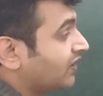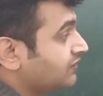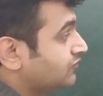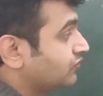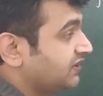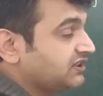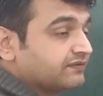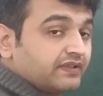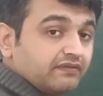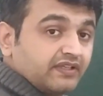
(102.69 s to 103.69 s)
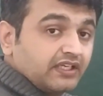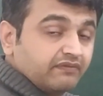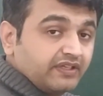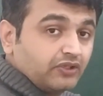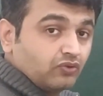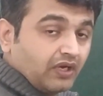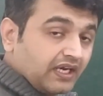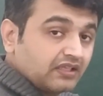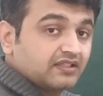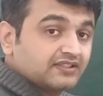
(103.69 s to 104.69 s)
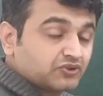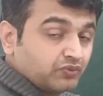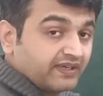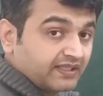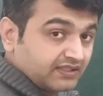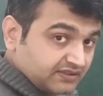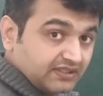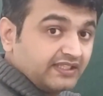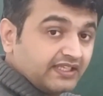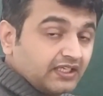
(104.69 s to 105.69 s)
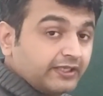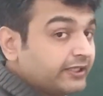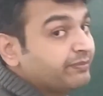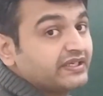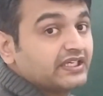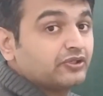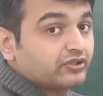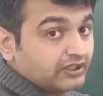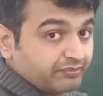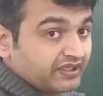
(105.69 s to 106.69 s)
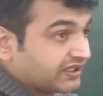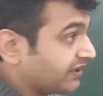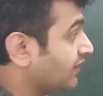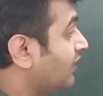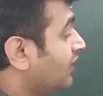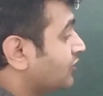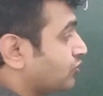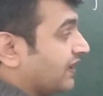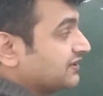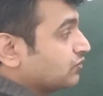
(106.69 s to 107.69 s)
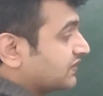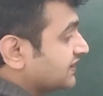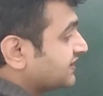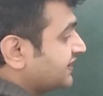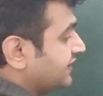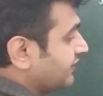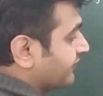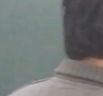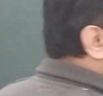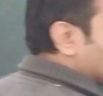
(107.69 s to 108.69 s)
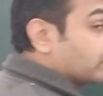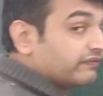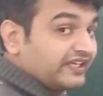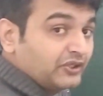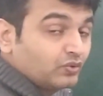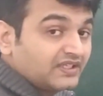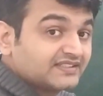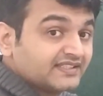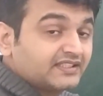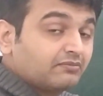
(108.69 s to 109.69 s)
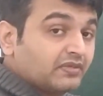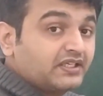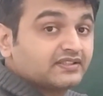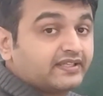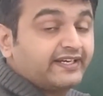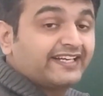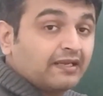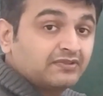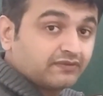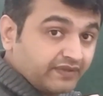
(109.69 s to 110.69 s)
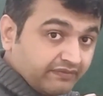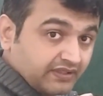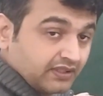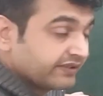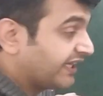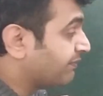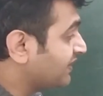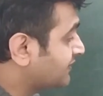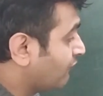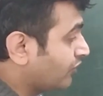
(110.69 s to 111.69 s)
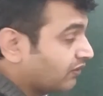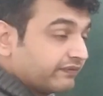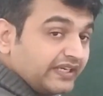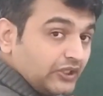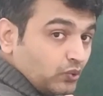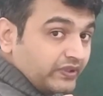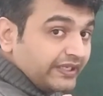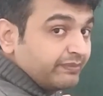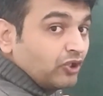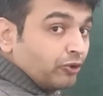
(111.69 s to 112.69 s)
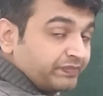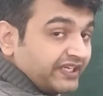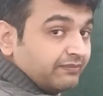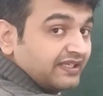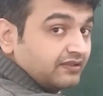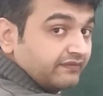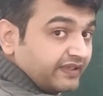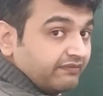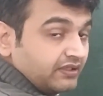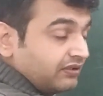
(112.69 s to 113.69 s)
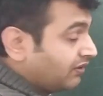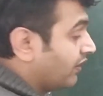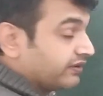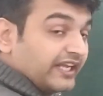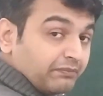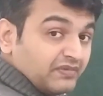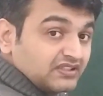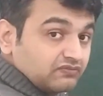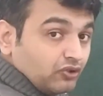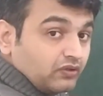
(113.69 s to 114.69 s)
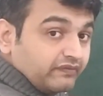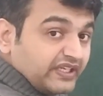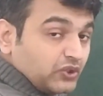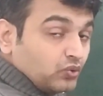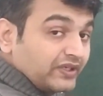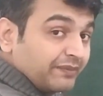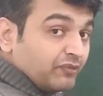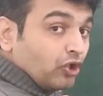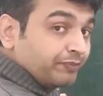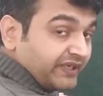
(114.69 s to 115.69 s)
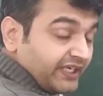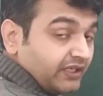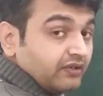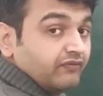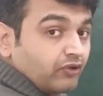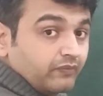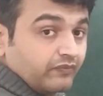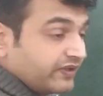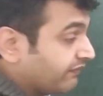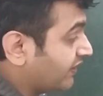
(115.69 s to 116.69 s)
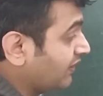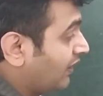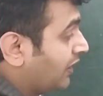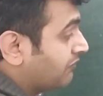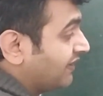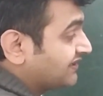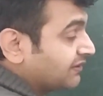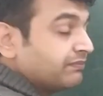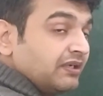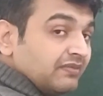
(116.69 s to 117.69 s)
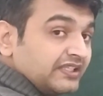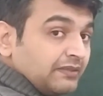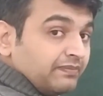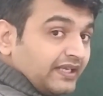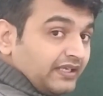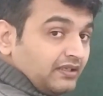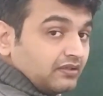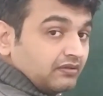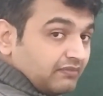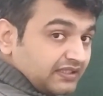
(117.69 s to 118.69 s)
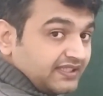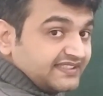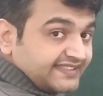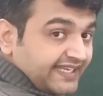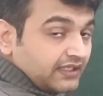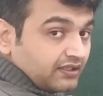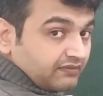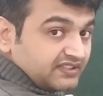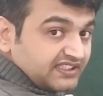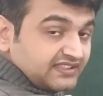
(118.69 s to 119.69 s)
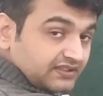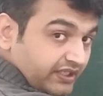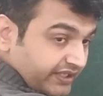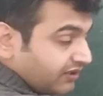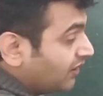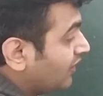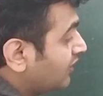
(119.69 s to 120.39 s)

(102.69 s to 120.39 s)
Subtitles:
So is v1 and v2, are these two vectors linearly independent or dependent? So as you can see, your v2 is nothing but 3 times v1. That means what? V2 can be obtained by v1. That means what? V2 can be obtained from v1 by simply multiplying by this scalar, which is 3.